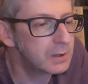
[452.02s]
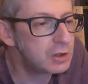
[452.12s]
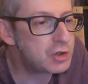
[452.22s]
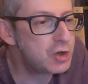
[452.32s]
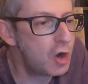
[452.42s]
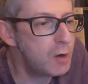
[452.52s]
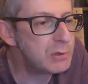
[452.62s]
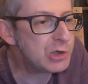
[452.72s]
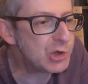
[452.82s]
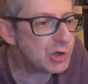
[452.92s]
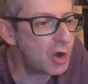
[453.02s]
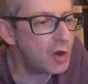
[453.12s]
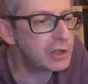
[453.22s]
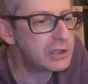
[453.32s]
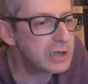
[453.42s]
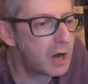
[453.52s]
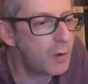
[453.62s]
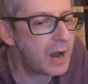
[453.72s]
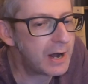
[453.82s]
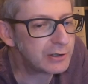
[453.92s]
The Germans certainly
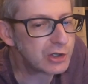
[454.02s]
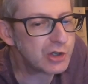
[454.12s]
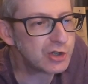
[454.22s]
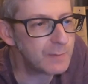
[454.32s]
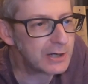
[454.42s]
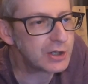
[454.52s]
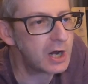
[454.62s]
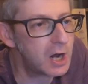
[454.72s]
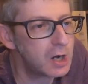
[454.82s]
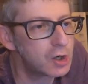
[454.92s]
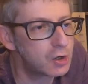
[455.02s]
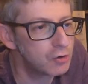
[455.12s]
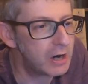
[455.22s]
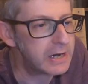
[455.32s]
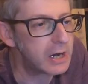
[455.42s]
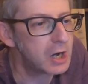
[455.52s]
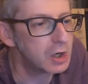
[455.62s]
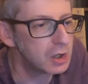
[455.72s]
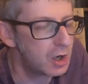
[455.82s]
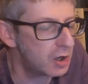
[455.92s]
know how to smash out great
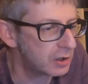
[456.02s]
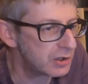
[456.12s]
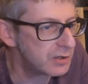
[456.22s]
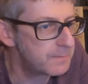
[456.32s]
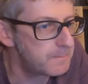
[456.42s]
lagers.